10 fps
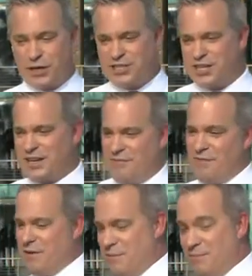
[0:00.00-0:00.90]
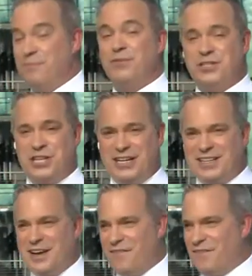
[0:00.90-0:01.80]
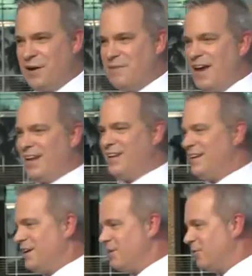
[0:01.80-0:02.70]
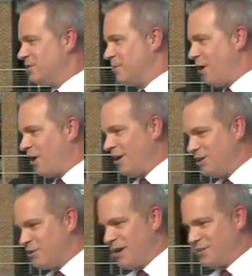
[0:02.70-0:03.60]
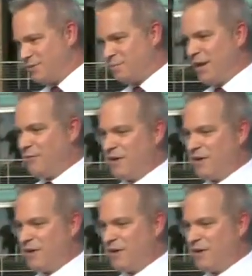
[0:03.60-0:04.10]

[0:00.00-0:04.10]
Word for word: Brigitte Von Balen, who is the marketing director with Plant